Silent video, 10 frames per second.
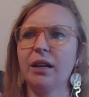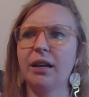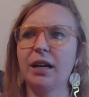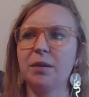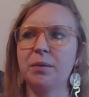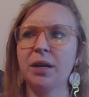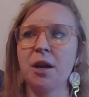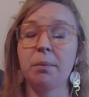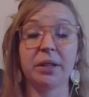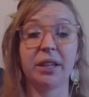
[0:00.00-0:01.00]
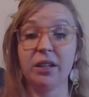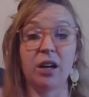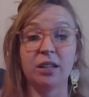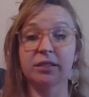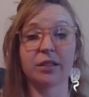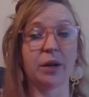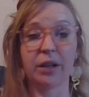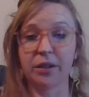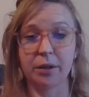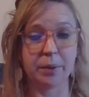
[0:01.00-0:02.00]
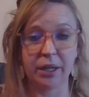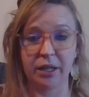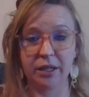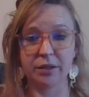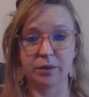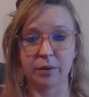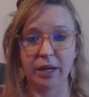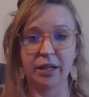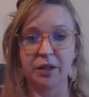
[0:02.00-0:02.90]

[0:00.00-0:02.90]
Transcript: Um, but then also other beings, right?